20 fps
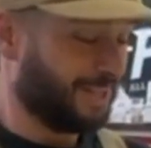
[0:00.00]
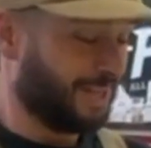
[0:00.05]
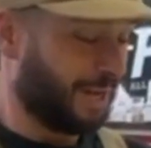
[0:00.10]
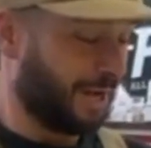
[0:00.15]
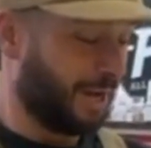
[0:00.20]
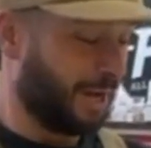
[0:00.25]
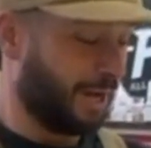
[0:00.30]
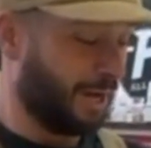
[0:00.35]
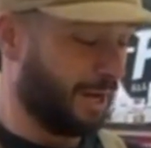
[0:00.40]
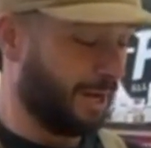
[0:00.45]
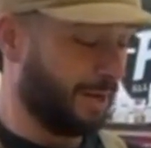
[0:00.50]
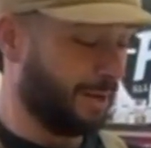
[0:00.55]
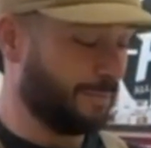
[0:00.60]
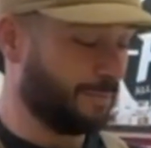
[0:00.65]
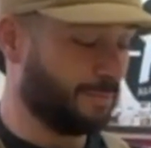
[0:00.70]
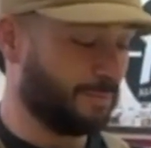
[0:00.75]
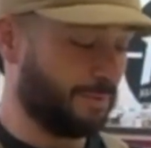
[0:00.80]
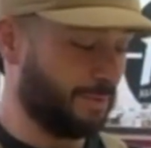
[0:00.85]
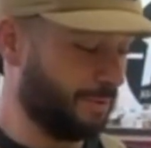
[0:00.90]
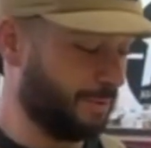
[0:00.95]

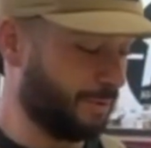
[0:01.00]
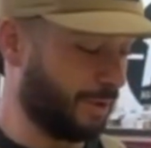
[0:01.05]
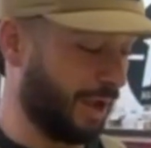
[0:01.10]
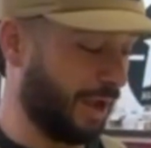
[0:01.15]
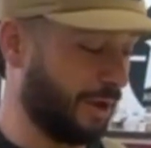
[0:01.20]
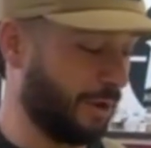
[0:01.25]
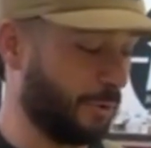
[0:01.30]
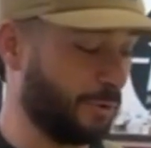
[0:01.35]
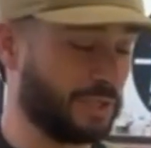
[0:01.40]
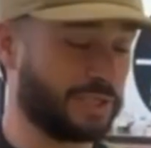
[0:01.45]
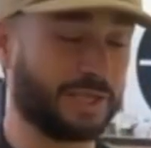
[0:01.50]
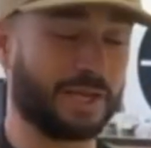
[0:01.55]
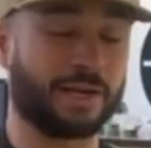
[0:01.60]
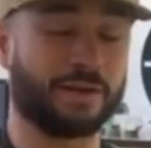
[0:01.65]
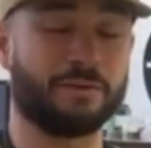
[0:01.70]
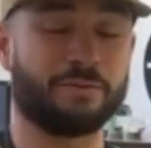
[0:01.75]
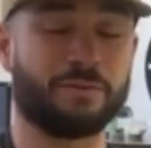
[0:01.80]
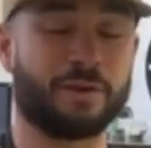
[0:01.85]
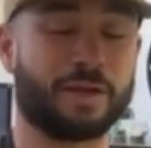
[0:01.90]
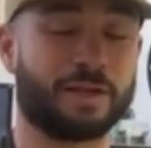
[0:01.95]
I always think
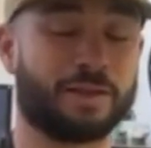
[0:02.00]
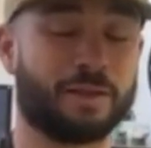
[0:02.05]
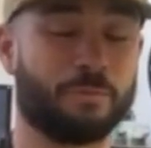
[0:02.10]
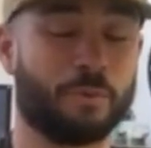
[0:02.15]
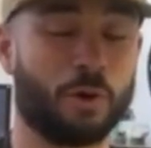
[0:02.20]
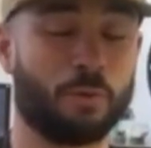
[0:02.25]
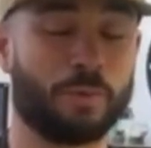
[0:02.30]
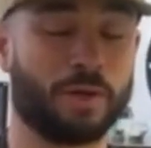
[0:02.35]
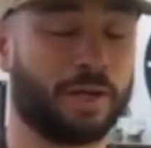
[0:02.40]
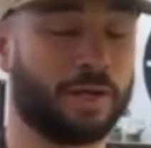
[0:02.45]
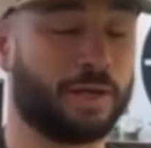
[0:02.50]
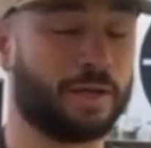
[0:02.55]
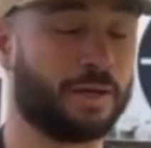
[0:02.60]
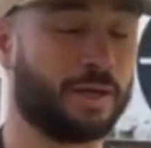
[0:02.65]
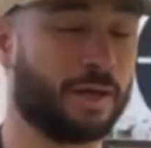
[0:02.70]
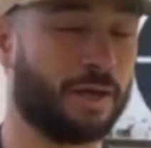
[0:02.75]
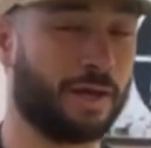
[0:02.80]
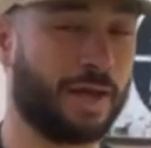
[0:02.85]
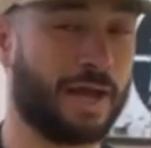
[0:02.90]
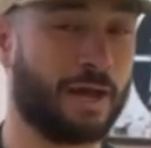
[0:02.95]
of like the moment in
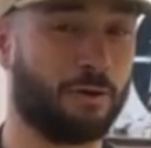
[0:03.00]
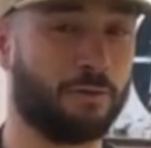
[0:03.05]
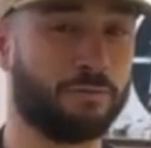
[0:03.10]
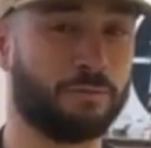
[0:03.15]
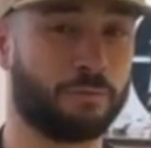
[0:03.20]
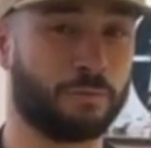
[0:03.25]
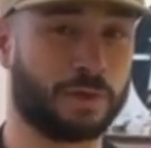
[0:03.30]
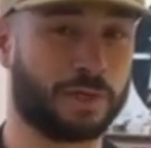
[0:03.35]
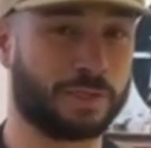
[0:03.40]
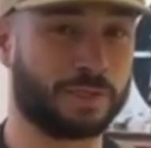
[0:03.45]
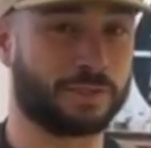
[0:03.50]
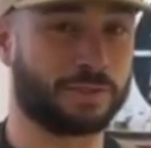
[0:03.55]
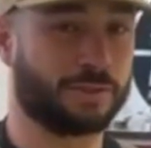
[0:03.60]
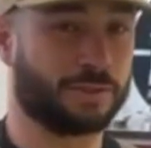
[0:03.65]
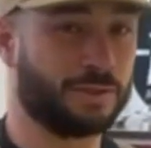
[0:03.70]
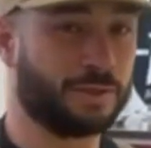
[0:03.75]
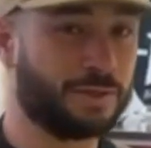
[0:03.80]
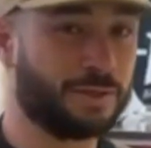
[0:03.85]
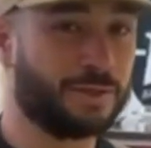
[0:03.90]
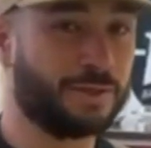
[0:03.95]
Elf when he's
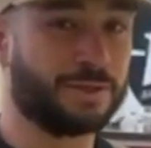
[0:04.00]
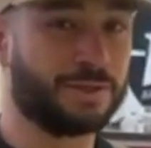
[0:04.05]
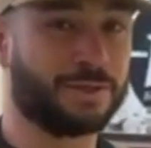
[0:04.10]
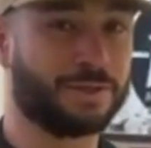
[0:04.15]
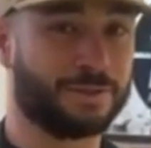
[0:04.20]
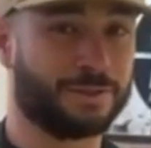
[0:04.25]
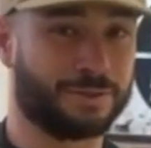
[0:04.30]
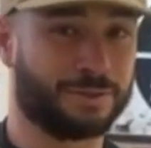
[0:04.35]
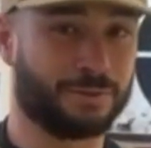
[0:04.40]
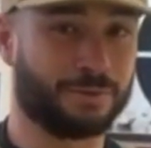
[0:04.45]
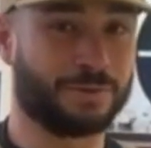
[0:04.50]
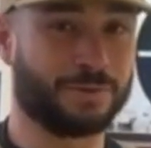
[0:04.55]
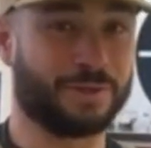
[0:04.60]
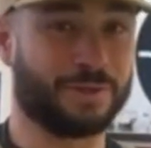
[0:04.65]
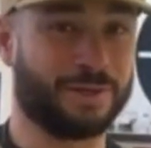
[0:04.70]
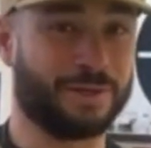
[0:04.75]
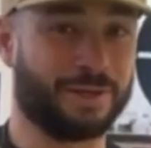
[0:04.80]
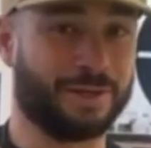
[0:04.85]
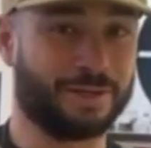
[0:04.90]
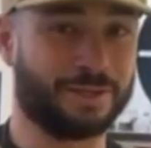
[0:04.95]
doing
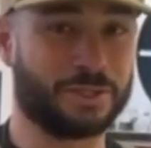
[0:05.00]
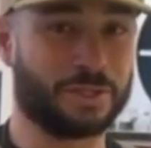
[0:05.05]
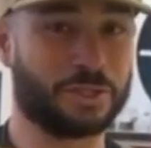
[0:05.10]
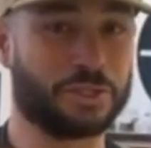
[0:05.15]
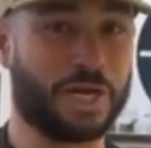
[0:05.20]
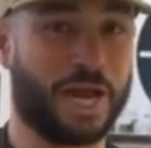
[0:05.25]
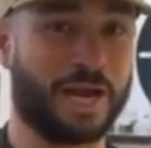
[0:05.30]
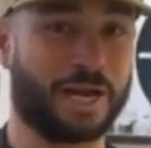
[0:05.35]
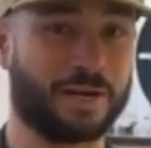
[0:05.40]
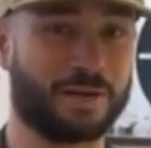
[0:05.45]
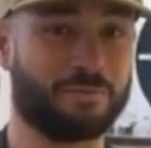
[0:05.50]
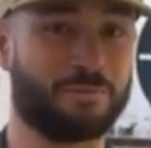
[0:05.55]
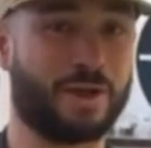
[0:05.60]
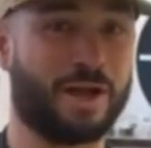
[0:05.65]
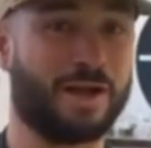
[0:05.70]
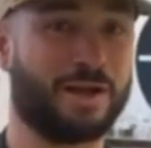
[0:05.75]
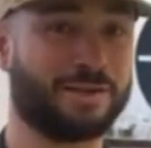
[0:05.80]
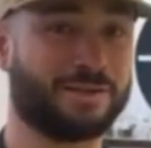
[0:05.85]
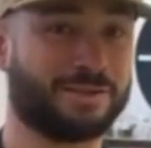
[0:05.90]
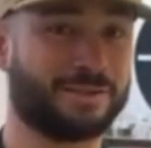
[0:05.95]
the Jack in the
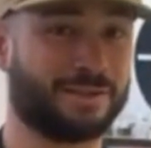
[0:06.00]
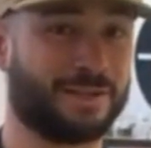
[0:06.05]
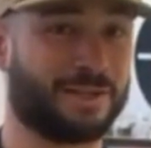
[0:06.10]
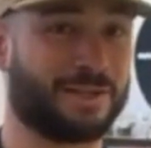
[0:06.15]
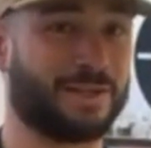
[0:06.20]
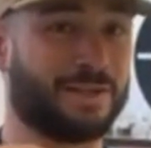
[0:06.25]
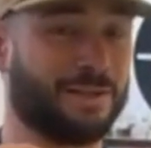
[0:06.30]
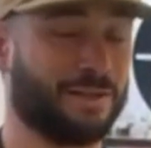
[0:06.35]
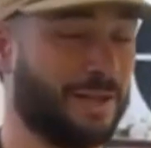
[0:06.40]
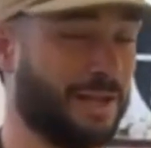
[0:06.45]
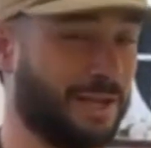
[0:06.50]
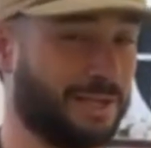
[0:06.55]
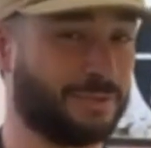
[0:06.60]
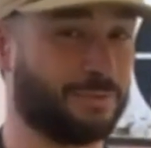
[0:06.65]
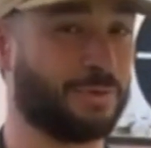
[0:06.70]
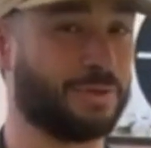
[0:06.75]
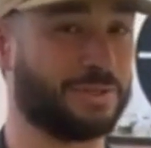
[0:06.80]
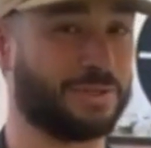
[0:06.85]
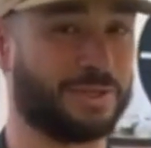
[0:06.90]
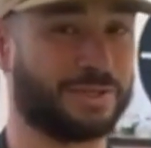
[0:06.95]
Box and then the last
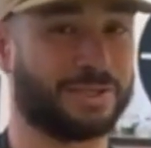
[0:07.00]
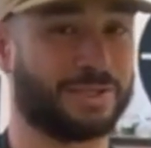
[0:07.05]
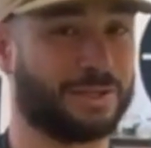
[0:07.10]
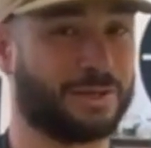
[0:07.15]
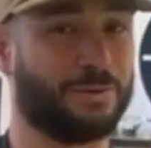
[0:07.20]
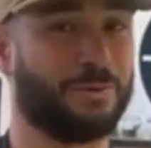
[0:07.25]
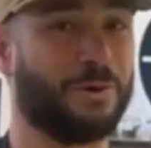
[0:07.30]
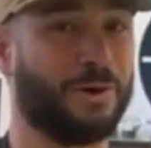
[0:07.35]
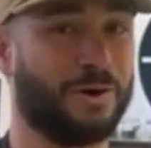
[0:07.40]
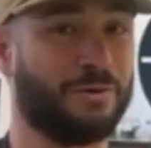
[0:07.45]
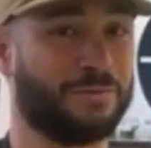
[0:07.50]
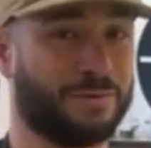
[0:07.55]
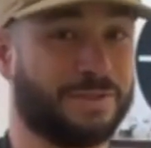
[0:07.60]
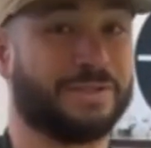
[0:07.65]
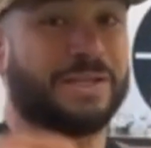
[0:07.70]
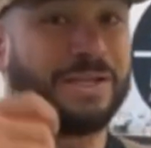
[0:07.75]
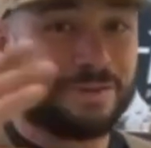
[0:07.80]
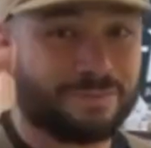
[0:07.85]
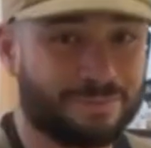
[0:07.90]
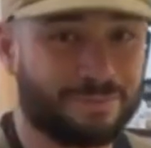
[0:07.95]
one doesn't go off. It's
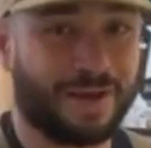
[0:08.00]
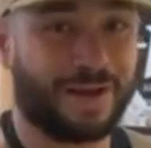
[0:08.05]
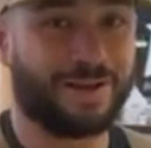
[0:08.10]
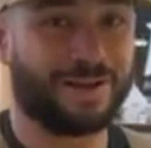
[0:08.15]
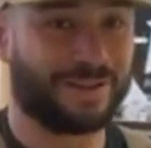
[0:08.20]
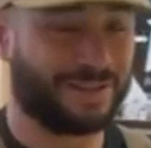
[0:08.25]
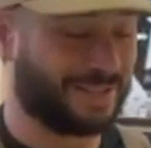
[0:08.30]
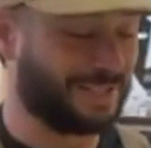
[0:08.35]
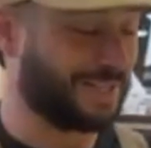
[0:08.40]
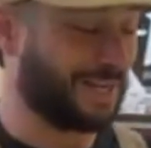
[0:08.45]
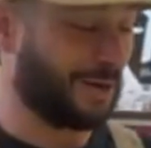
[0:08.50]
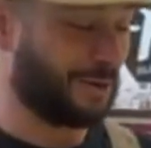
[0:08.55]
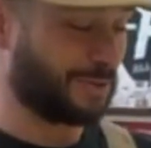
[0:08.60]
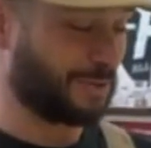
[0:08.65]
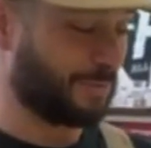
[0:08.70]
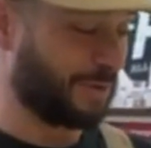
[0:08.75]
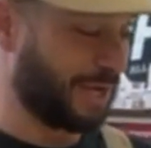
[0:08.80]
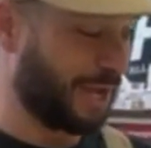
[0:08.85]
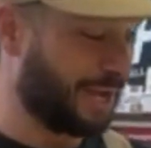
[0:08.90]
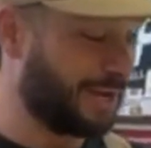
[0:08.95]
like pop and it scares him
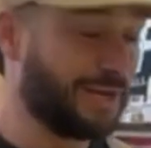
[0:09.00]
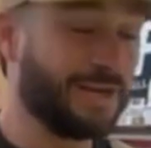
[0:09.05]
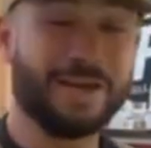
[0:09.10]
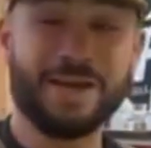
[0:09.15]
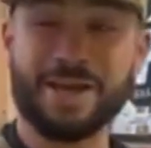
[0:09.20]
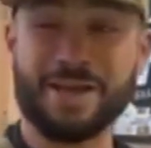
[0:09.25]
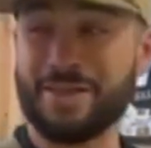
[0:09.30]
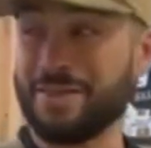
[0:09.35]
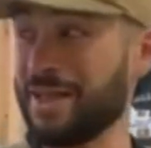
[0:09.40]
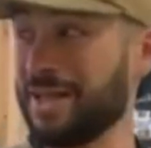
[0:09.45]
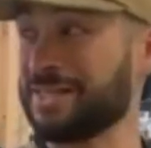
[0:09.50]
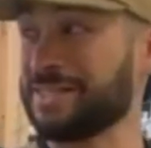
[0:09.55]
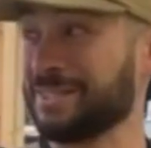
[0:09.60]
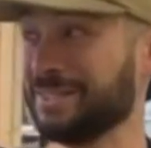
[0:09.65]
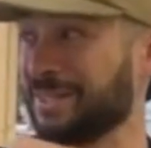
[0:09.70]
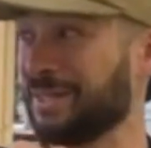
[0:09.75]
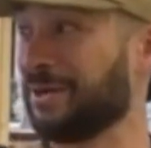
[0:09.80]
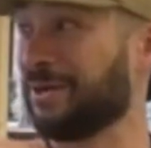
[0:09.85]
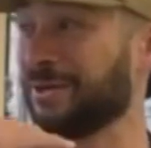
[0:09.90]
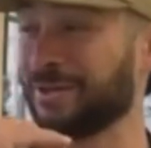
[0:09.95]
again. That's
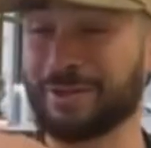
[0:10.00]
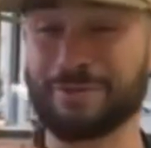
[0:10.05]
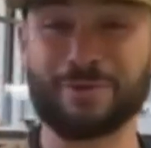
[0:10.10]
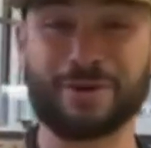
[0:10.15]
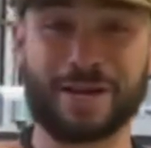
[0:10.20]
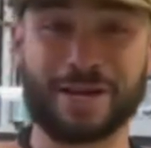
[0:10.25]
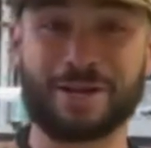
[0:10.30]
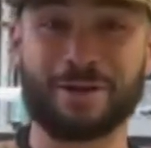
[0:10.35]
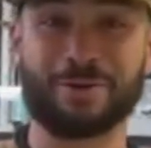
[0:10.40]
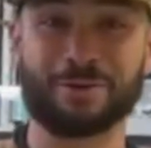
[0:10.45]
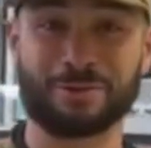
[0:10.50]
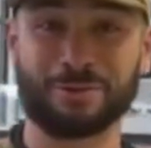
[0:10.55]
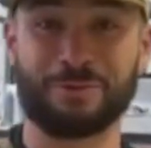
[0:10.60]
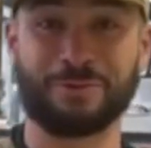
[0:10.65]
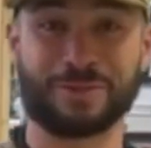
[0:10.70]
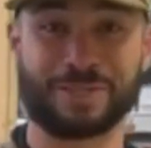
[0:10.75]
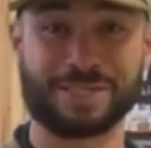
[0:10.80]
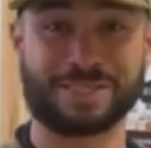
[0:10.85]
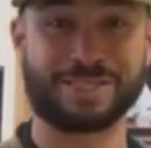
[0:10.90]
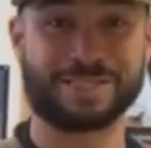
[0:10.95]
literally what I go through
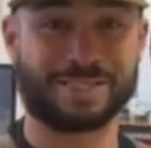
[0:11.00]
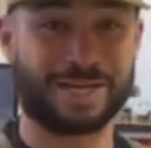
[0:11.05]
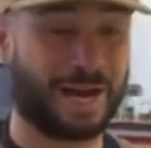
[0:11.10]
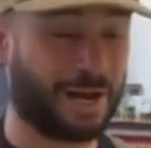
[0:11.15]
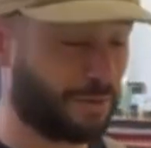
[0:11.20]
with this entire